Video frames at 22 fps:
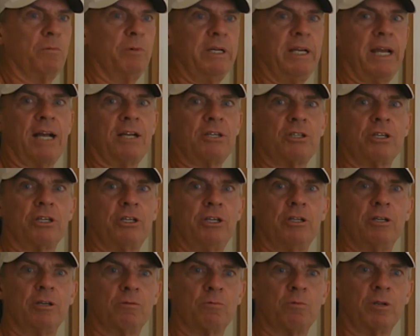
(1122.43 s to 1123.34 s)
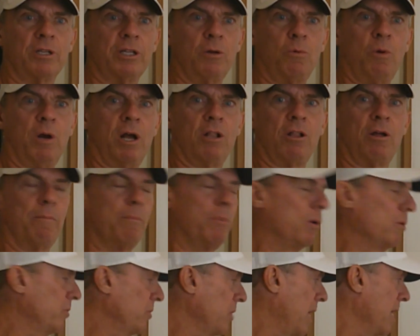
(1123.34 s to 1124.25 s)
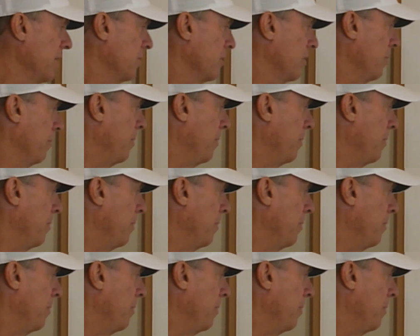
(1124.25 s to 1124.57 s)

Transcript: we executed really well on both sides of the